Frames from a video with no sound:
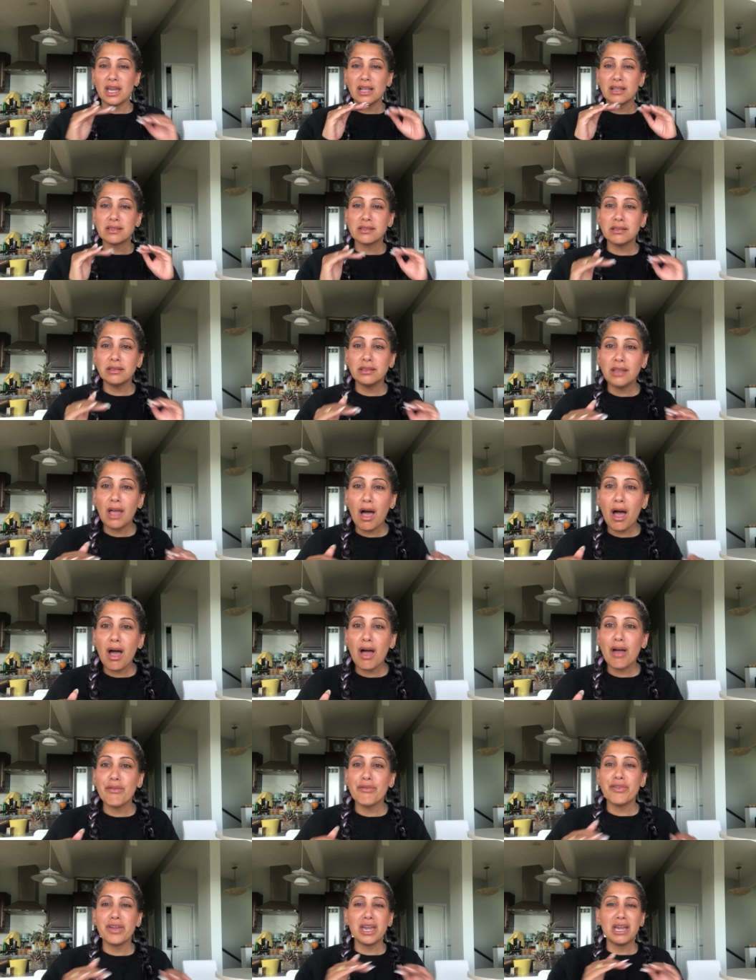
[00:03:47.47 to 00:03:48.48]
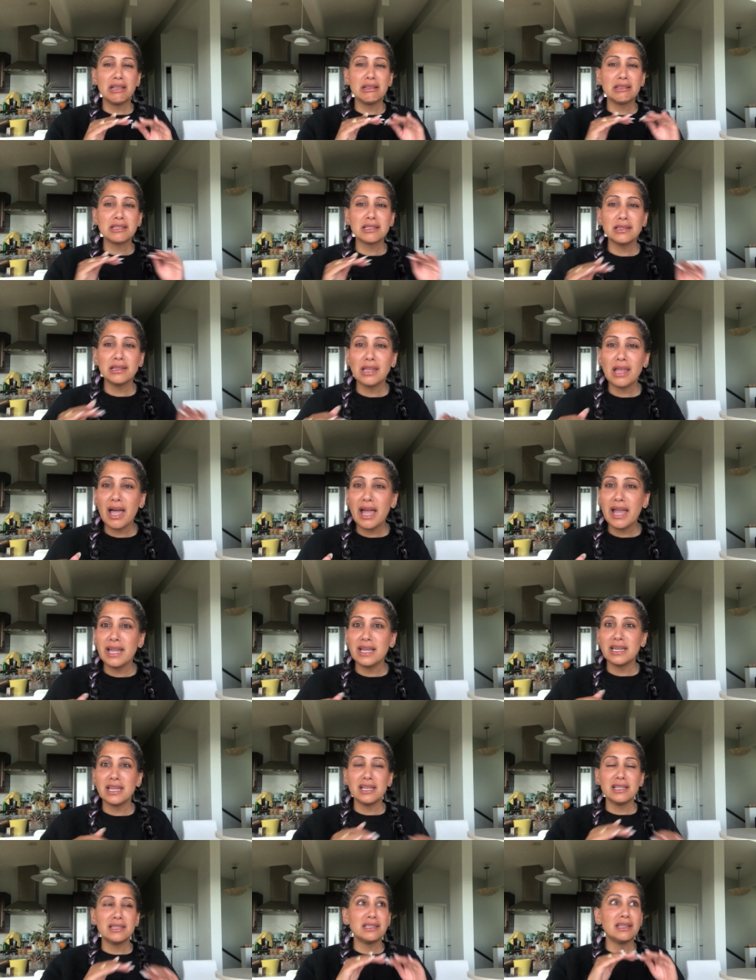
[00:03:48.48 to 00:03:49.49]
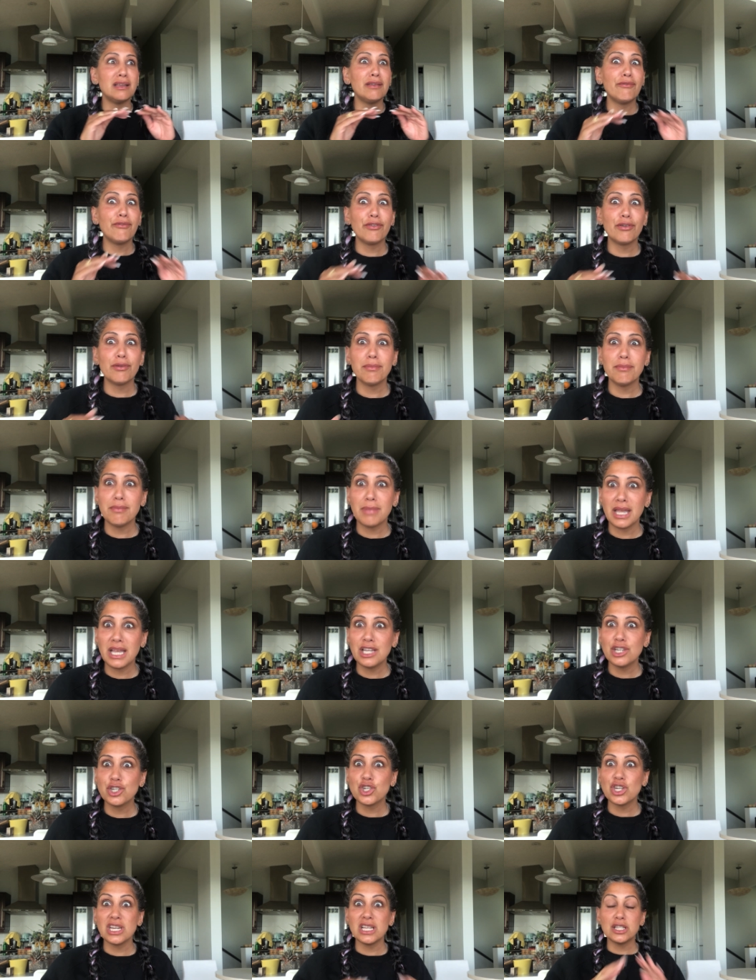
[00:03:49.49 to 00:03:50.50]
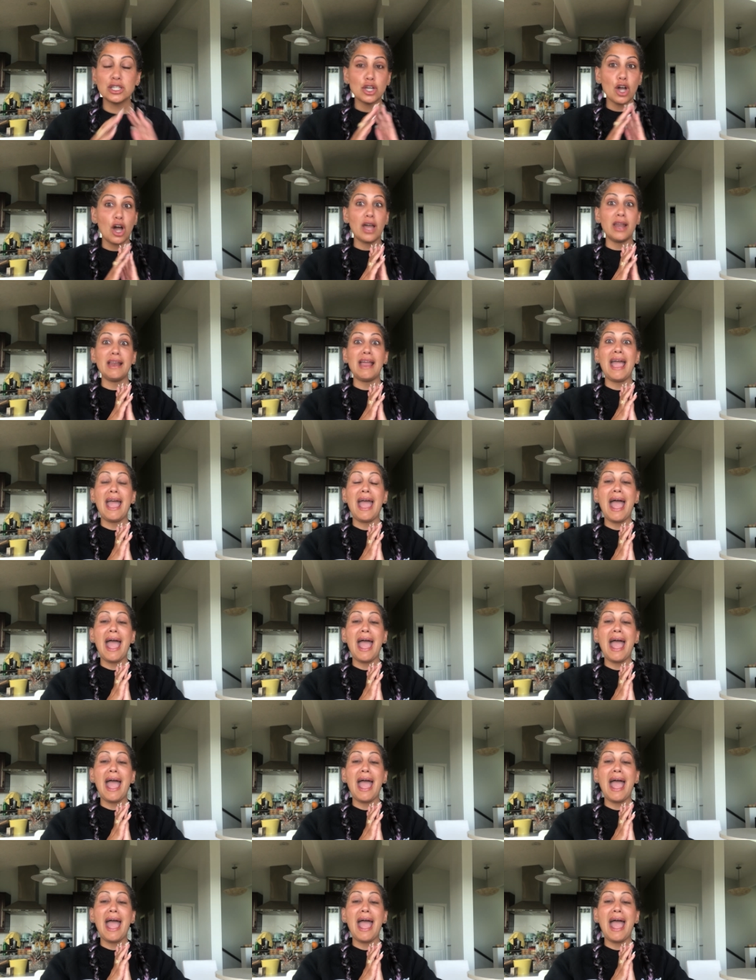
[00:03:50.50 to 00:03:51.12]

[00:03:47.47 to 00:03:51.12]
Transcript: it's love, it's light, it's information. It's got